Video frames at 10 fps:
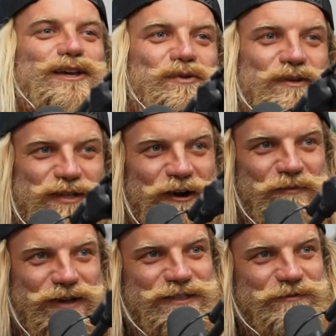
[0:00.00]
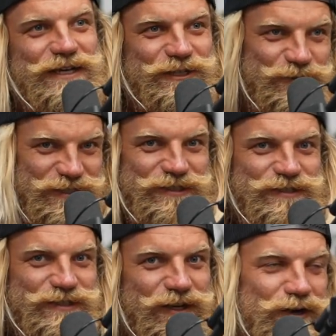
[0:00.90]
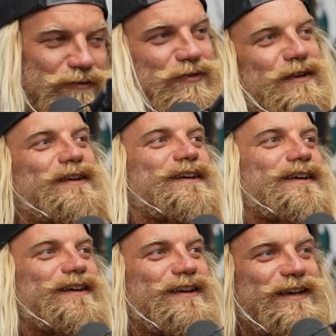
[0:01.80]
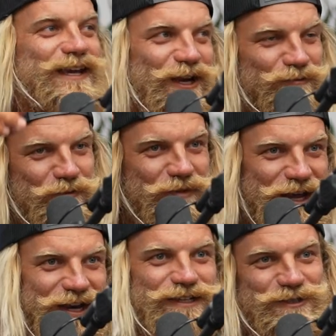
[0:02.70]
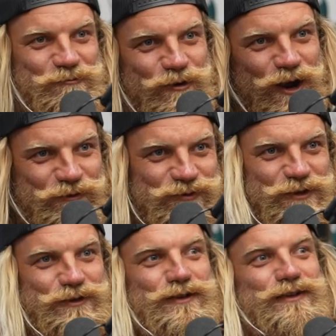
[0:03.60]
We want to talk about some interesting stuff. Hit up my man. He's in Rockville.